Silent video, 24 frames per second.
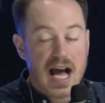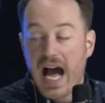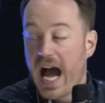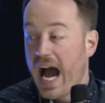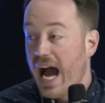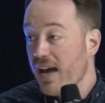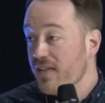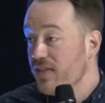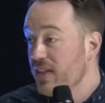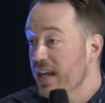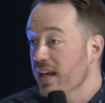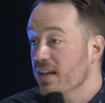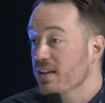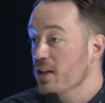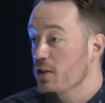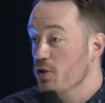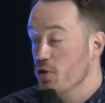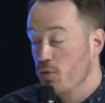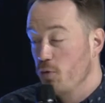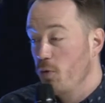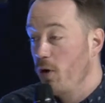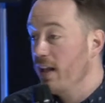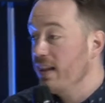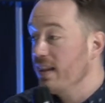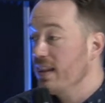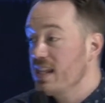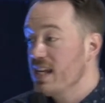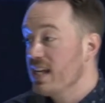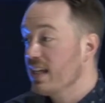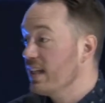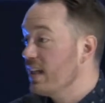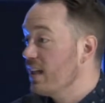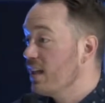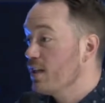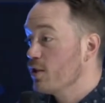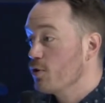I think there's one
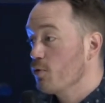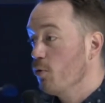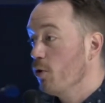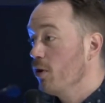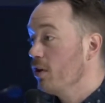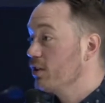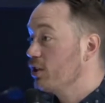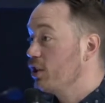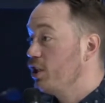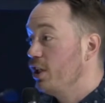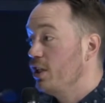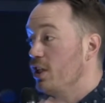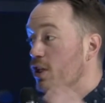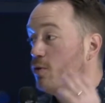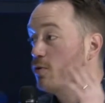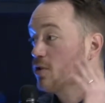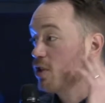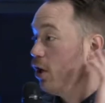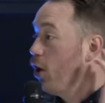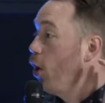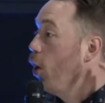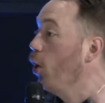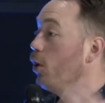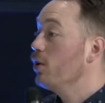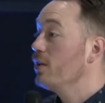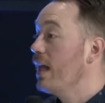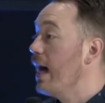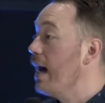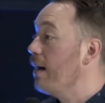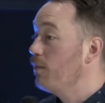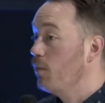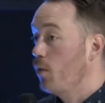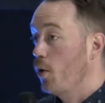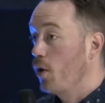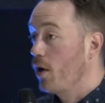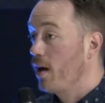thing that this world could use a whole
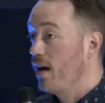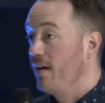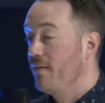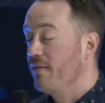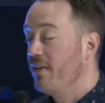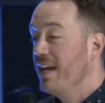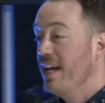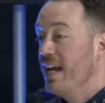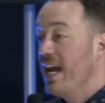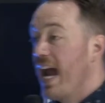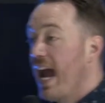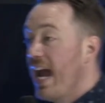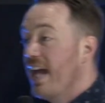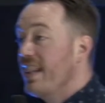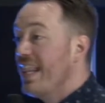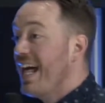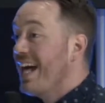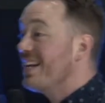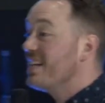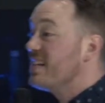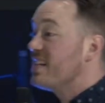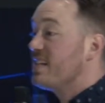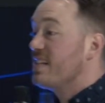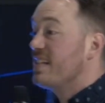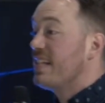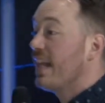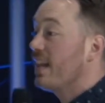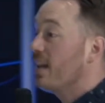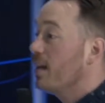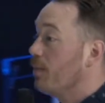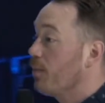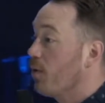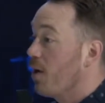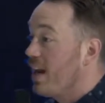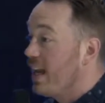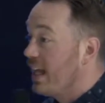lot more of, and that is
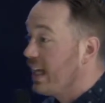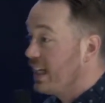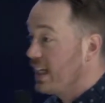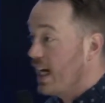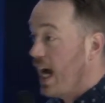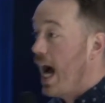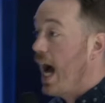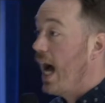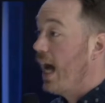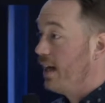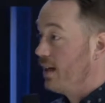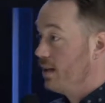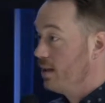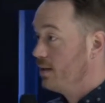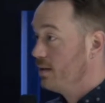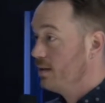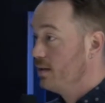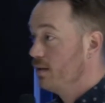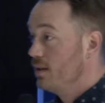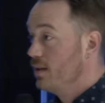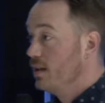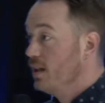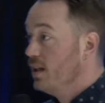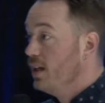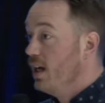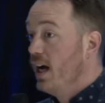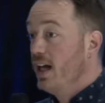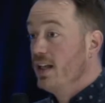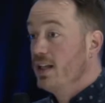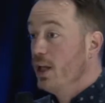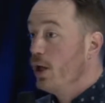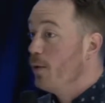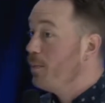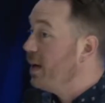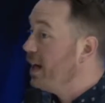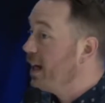celebrating God. A
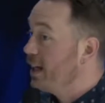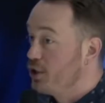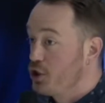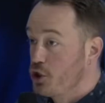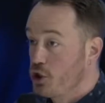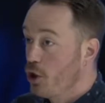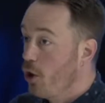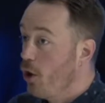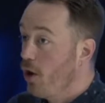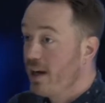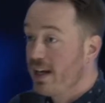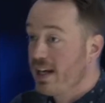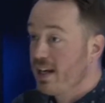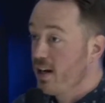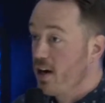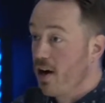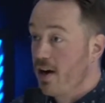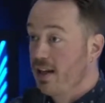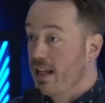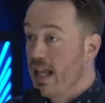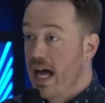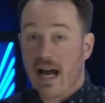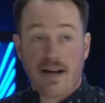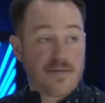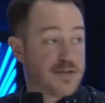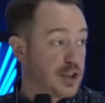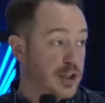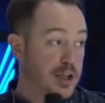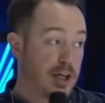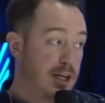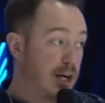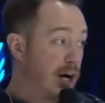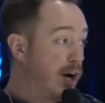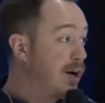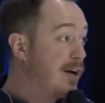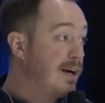little bit of joy in our lives
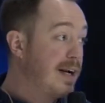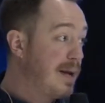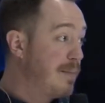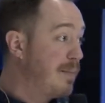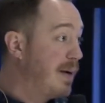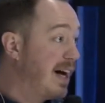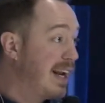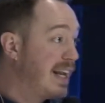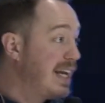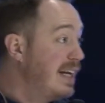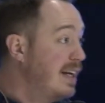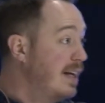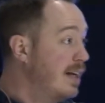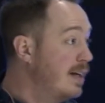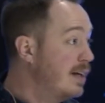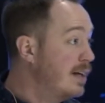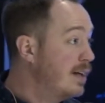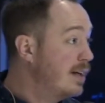couldn't hurt anybody.